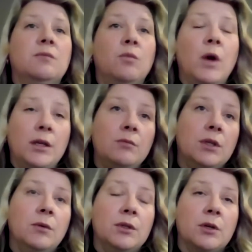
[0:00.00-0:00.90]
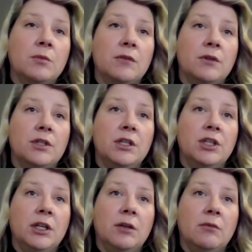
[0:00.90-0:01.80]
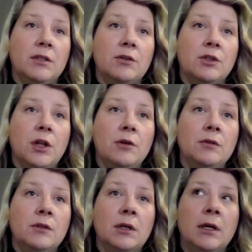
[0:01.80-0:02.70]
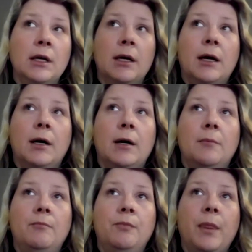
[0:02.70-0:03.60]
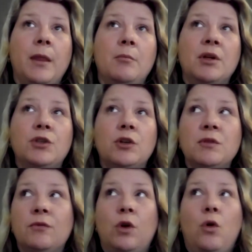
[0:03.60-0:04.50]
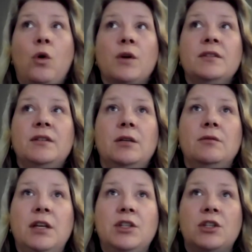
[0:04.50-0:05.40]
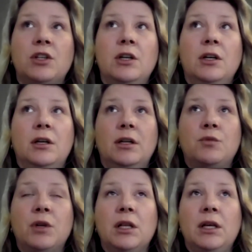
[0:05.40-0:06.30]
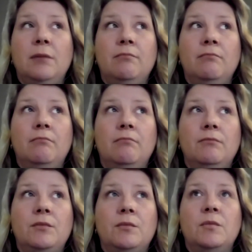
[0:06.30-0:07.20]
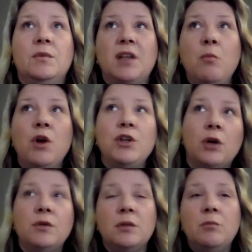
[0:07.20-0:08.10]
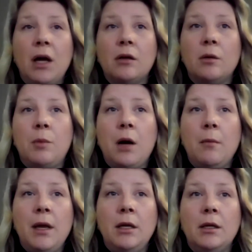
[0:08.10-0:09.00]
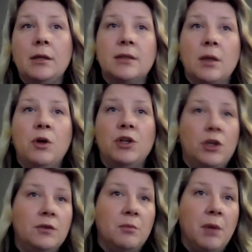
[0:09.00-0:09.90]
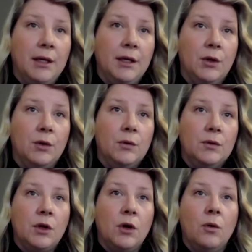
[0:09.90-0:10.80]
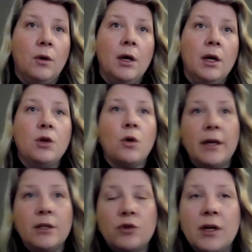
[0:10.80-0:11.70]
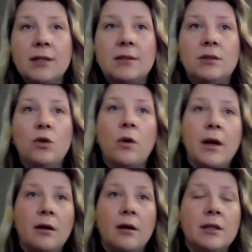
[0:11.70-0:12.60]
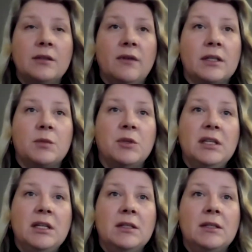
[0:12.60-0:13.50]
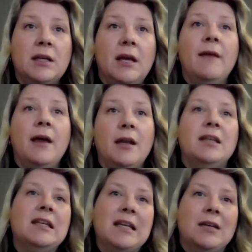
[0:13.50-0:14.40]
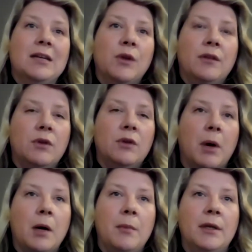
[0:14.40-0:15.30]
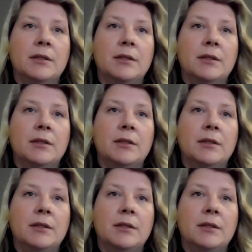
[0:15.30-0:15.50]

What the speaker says: what you do in terms of your teaching and research loads. But in terms of the courses that you teach, it's really somewhat chosen by your department and somewhat chosen by you. So your interests, your areas of expertise, and then a need within the department